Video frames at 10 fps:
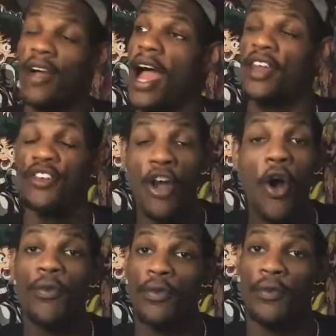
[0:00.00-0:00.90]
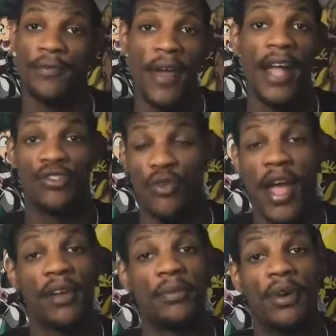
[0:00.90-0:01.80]
I know for a fact
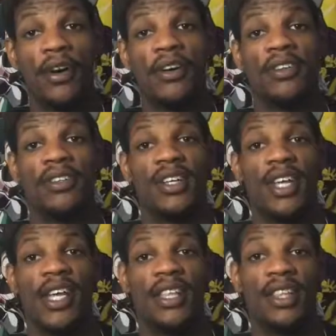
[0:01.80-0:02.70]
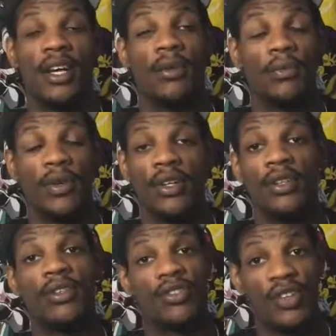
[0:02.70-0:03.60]
Dragon Ball and when
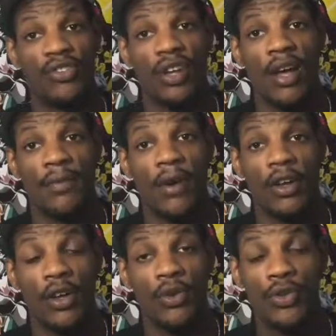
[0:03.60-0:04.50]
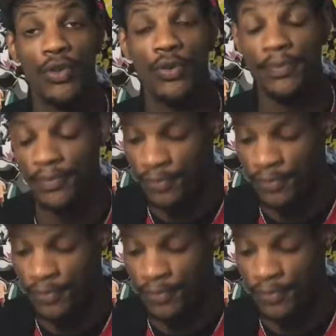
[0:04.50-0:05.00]
Tenshin Han fought Goku,